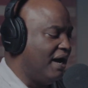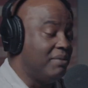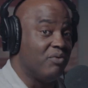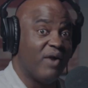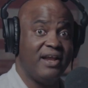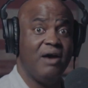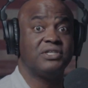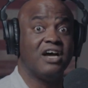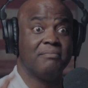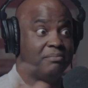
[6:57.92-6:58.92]
But right now we're
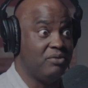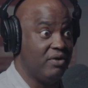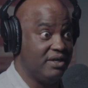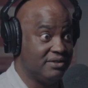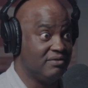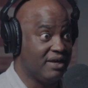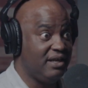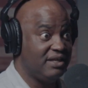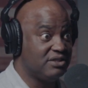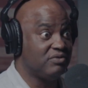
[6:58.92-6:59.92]
talking about boys, okay?
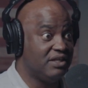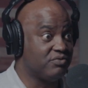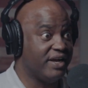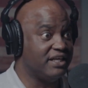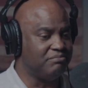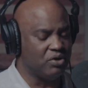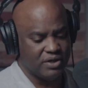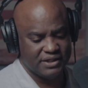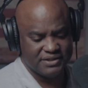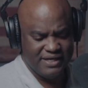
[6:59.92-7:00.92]
Let's raise
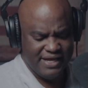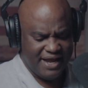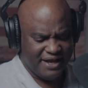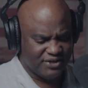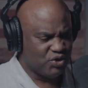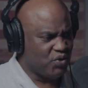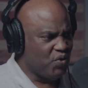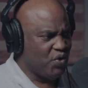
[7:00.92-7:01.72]
boys. And so